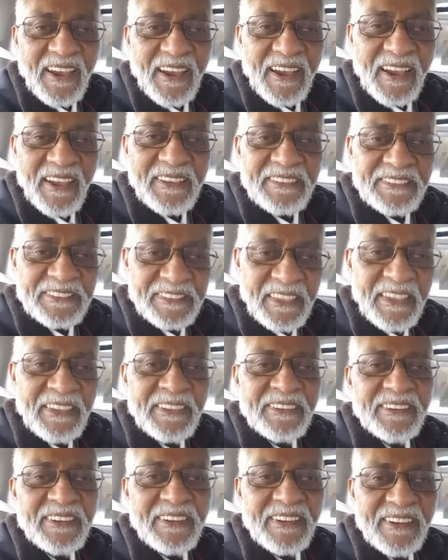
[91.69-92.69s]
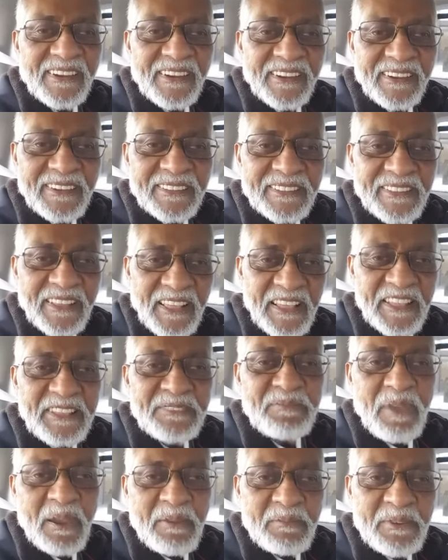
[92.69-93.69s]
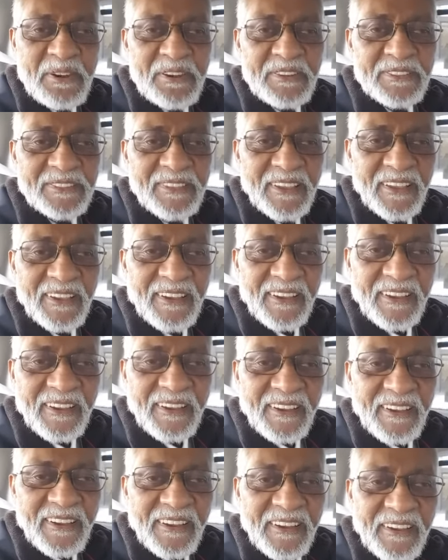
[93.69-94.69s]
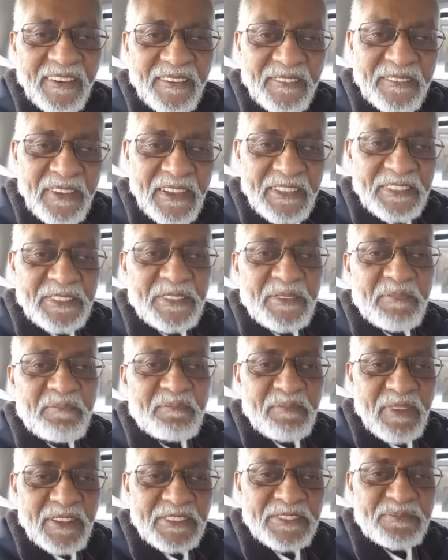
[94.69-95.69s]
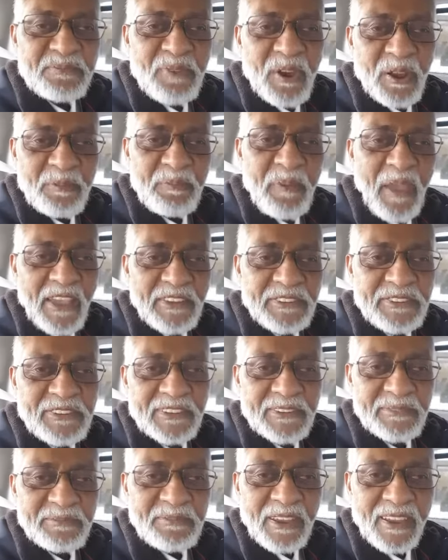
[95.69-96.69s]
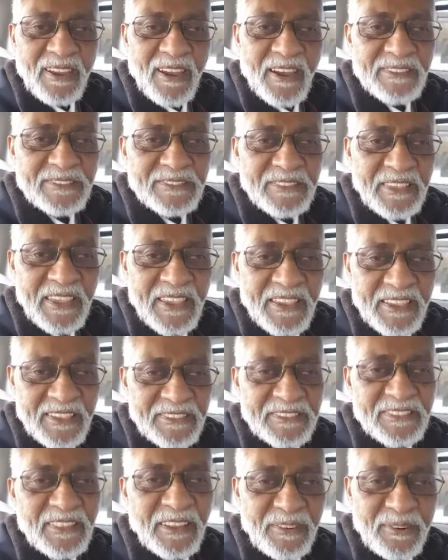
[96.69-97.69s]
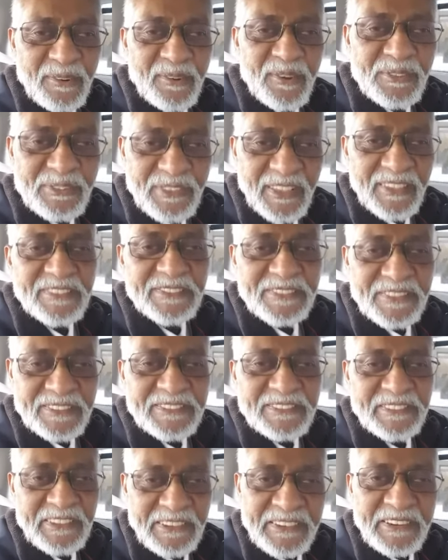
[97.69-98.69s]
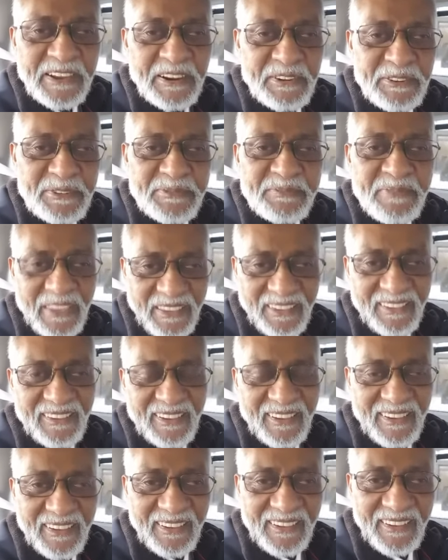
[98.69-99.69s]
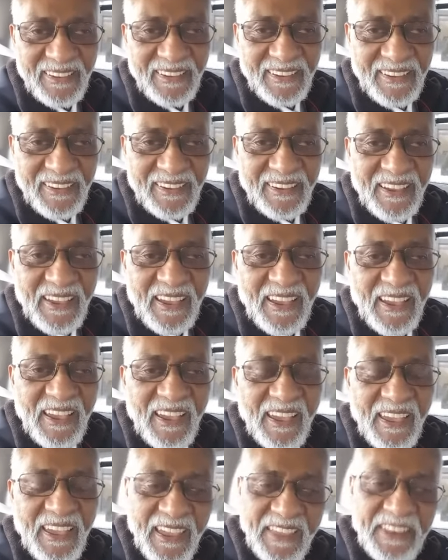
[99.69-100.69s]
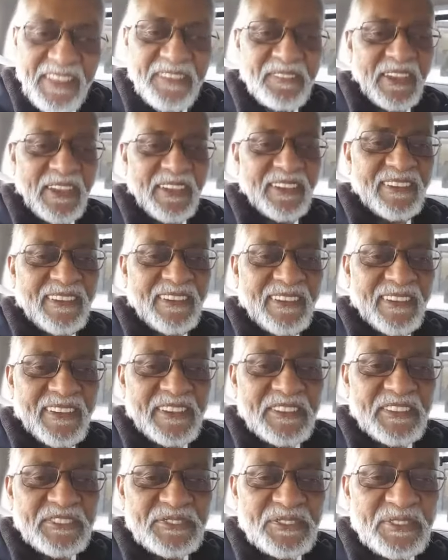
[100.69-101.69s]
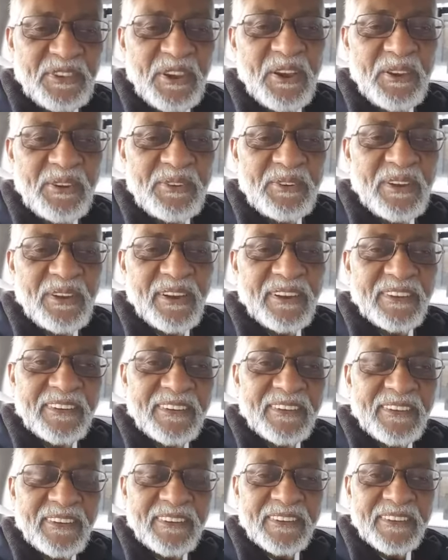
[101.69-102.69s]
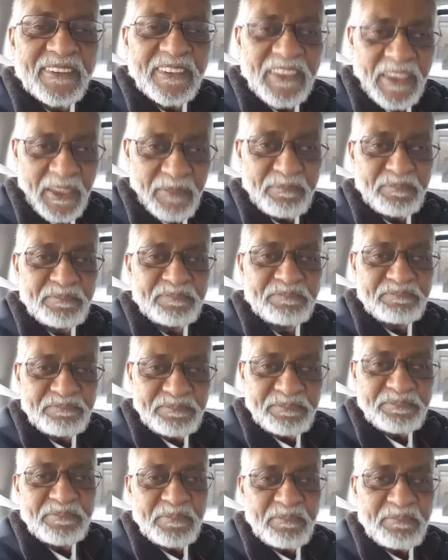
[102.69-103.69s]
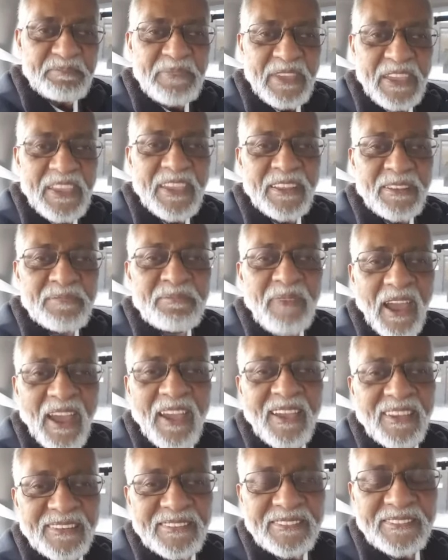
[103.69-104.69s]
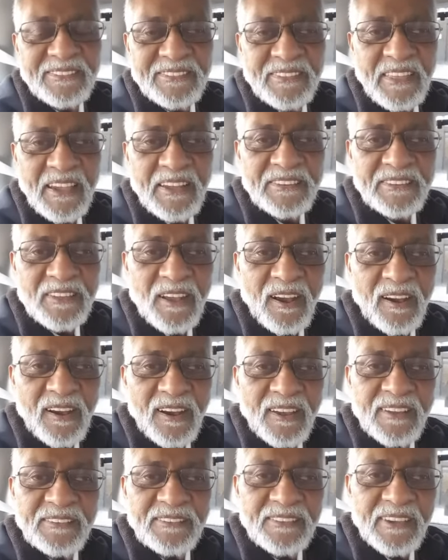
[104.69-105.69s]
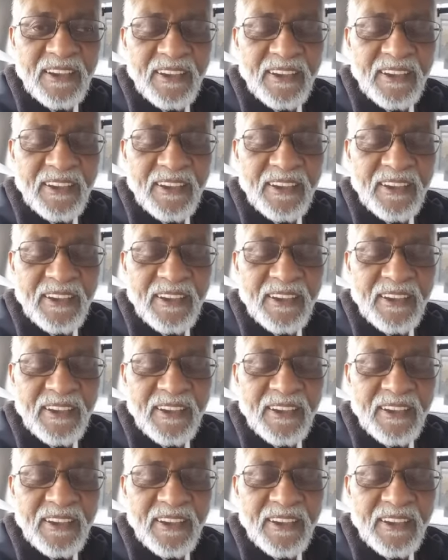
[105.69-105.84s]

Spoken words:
I sing Talat Mahmood with much more passion because he is the closest singer to me. Anyway, so keep me in mind that on